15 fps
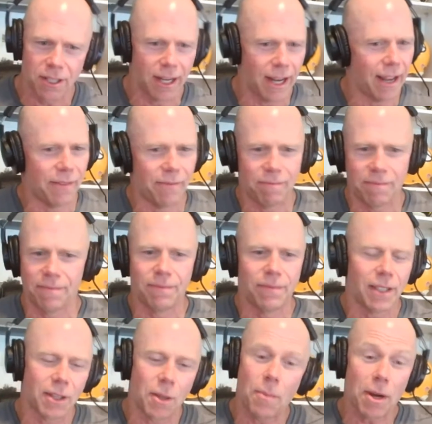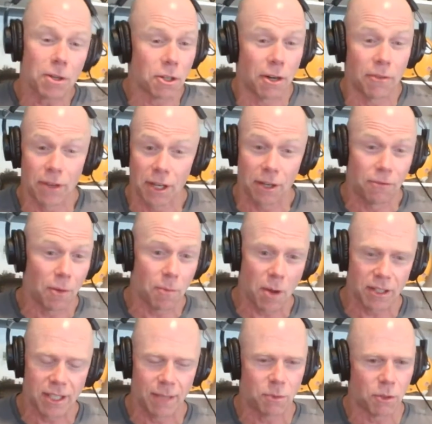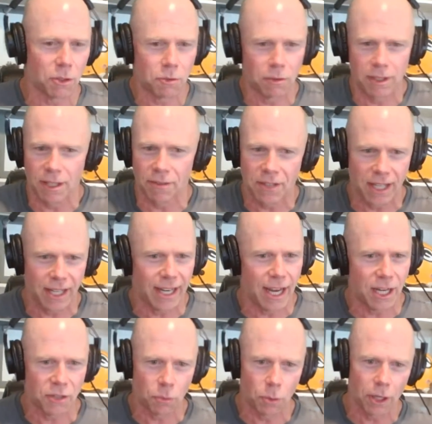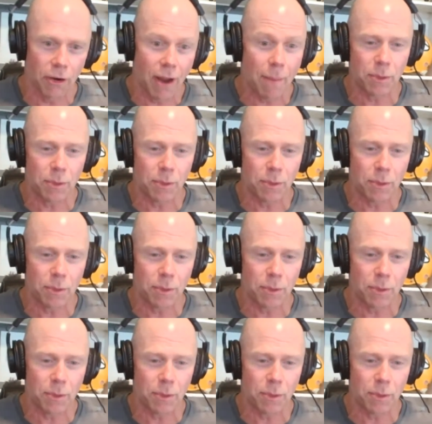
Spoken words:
and like the Bears aren't a very good football team, so it's really tough to get a gauge for where you're at.